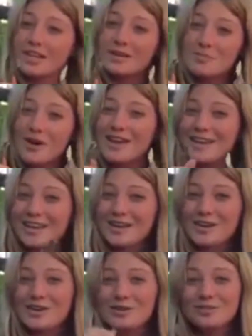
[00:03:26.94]
In breaking
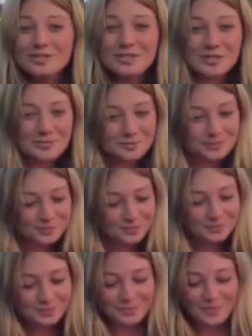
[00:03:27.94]
news,
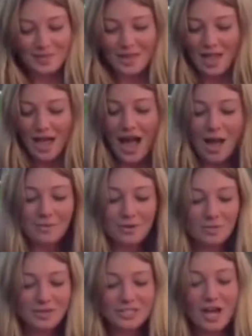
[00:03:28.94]
I'm
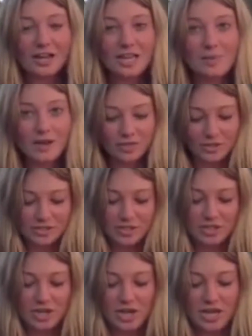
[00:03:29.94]
going to be talking about the
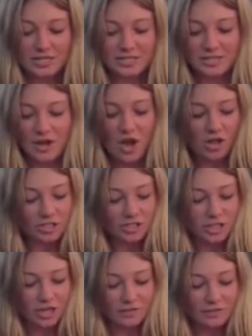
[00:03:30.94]
Sunda and Sahel
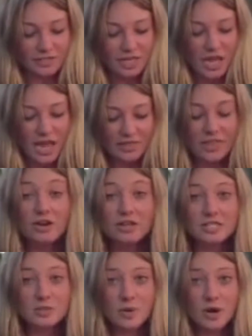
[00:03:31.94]
shelves. They're
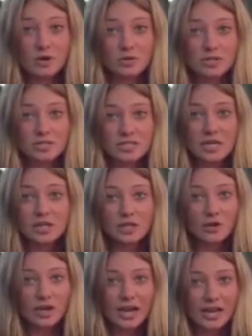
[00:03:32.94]
exposed,
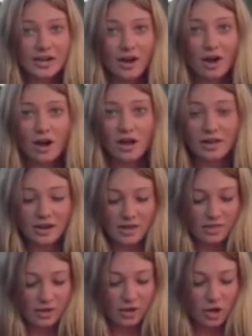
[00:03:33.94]
located on
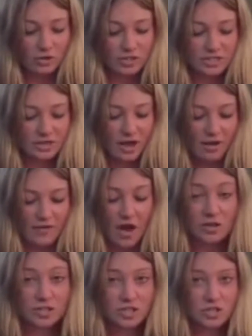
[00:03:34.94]
the coast of
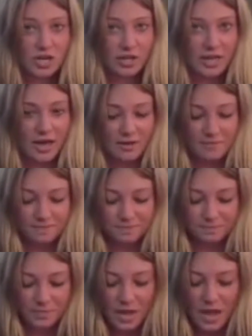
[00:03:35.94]
Australia.
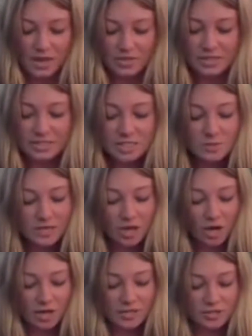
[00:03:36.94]
This has been
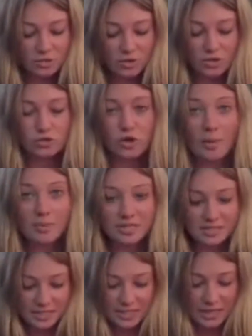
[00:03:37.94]
caused due to the
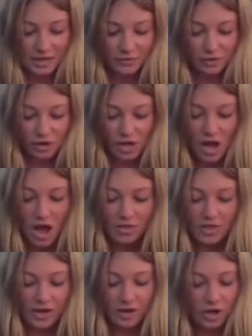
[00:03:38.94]
dropping sea level
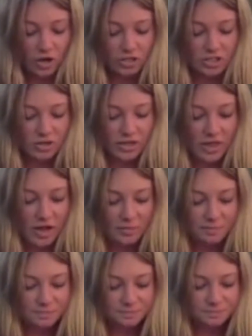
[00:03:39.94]
that occurred during the...